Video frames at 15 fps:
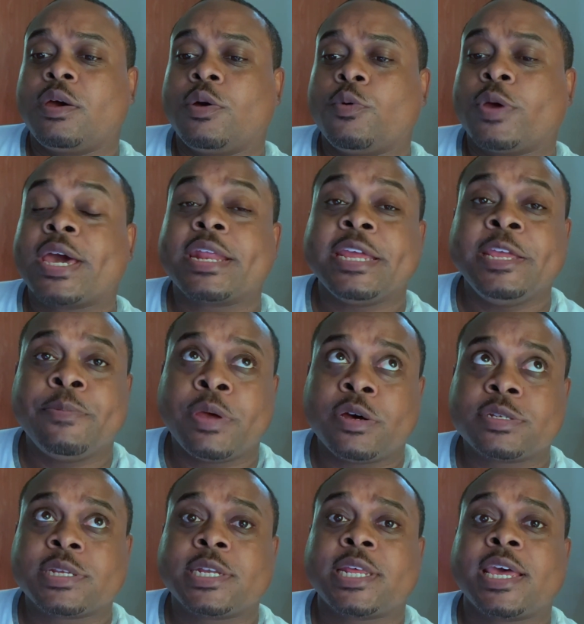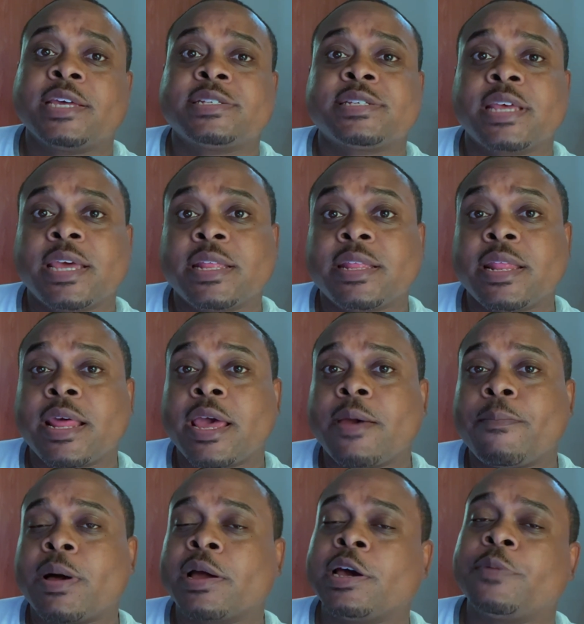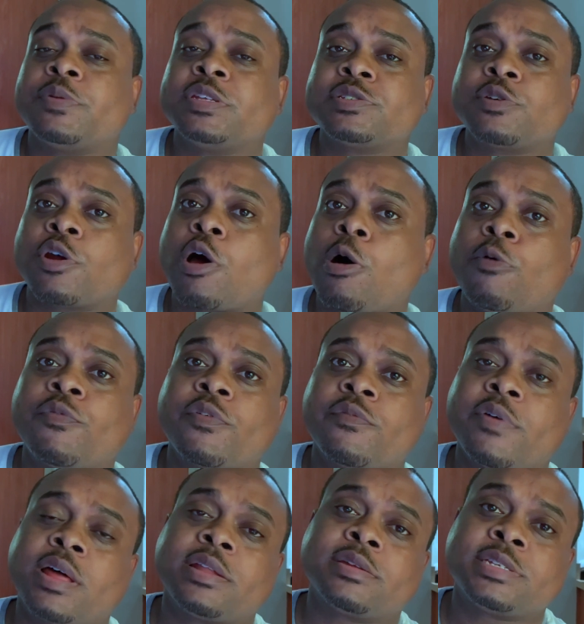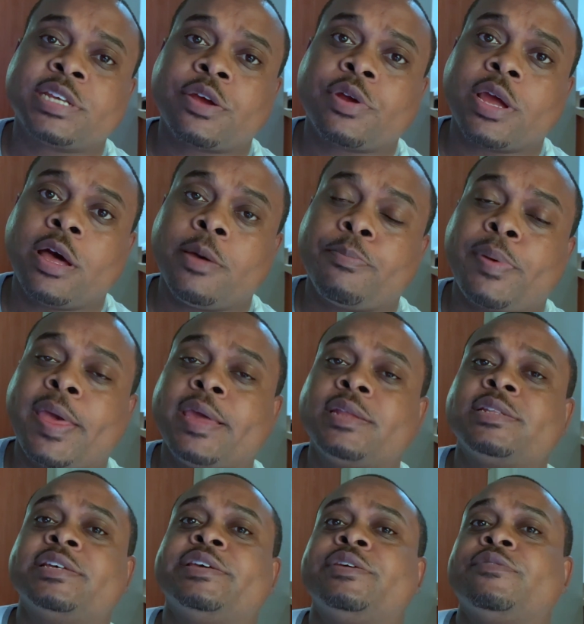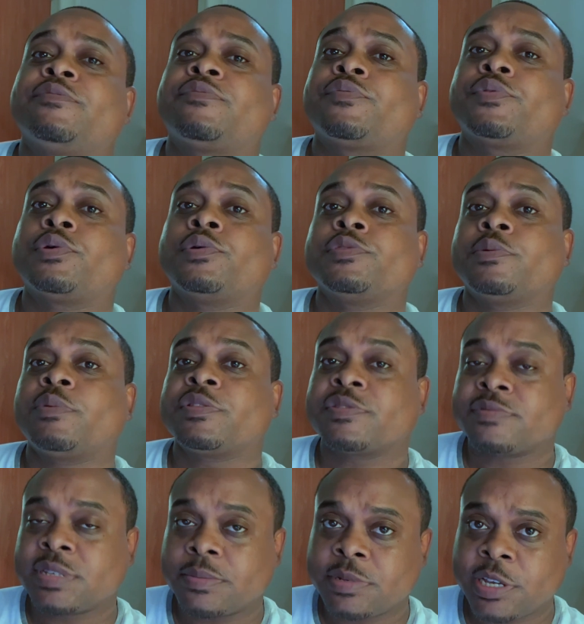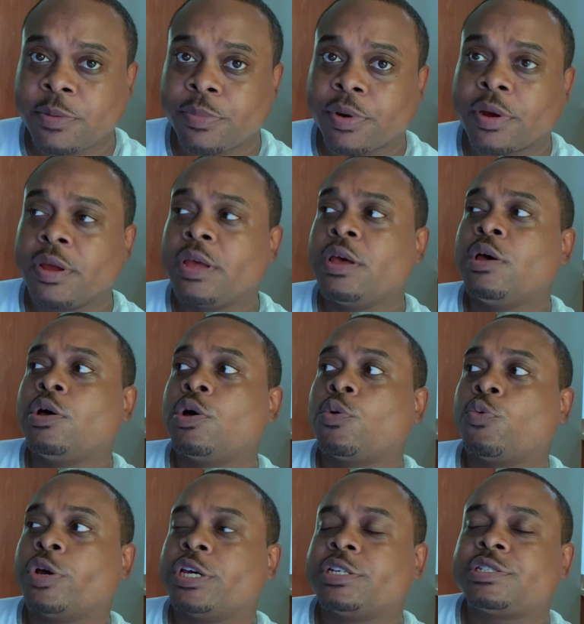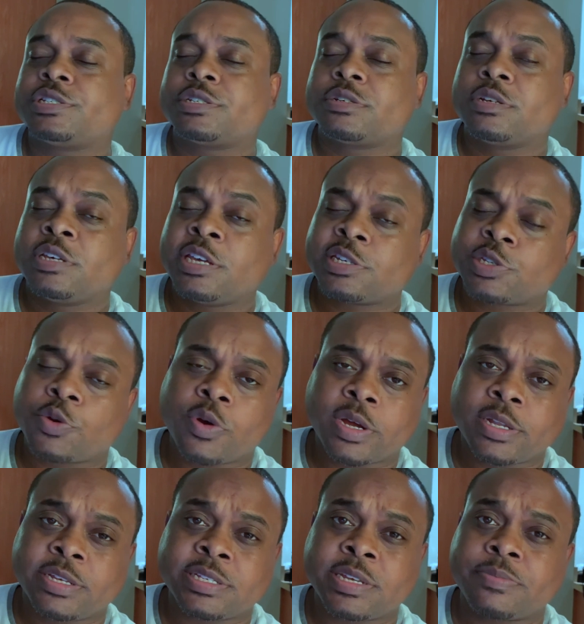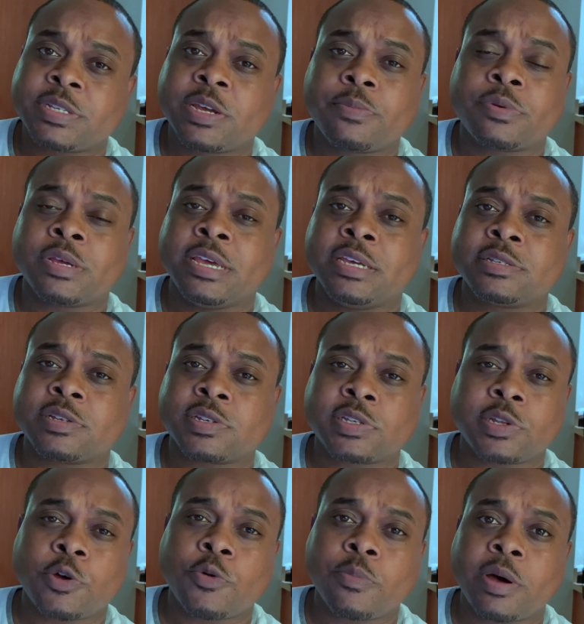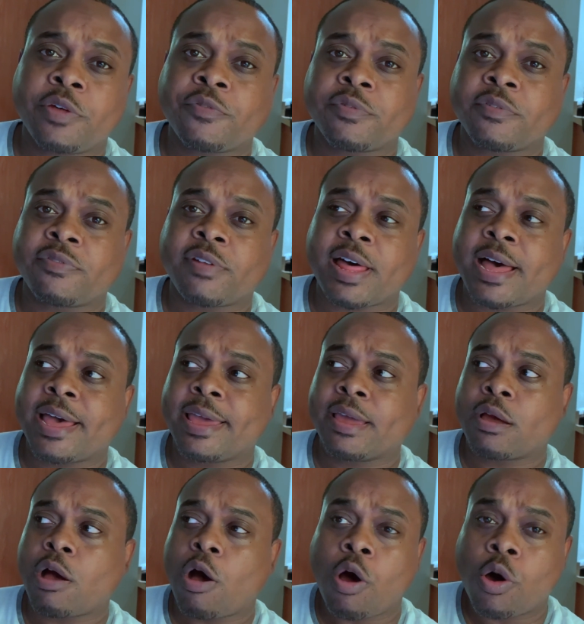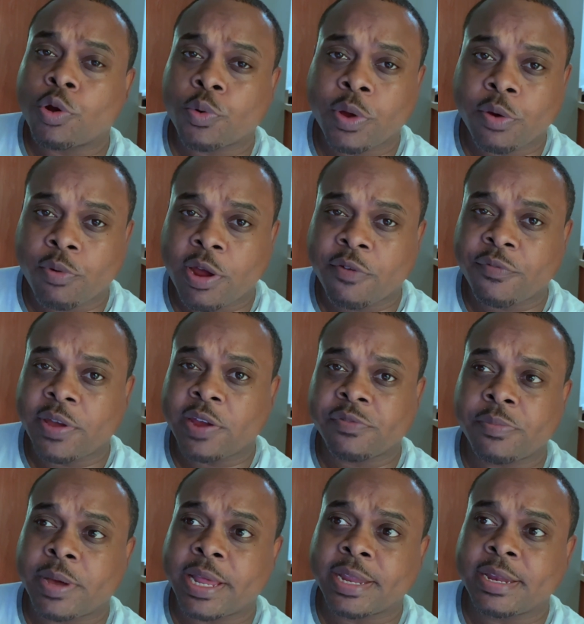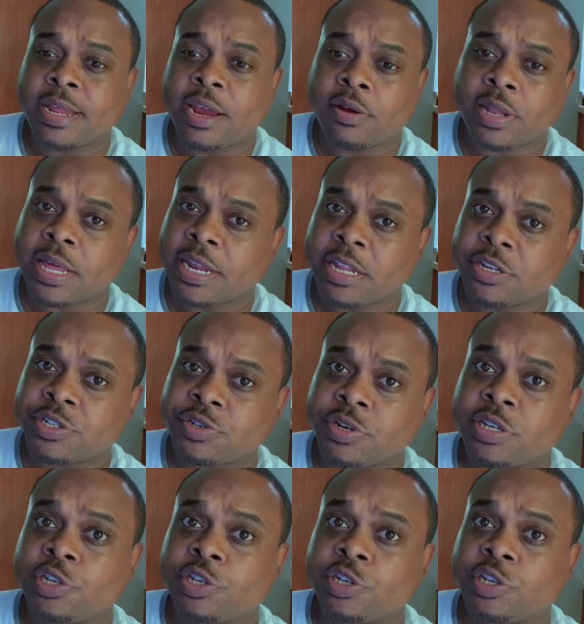We got an email today saying that my company is going to offer voluntary unpaid leave for the month of September, which historically September is a slow month for flying all the way around for everybody in the airline industry.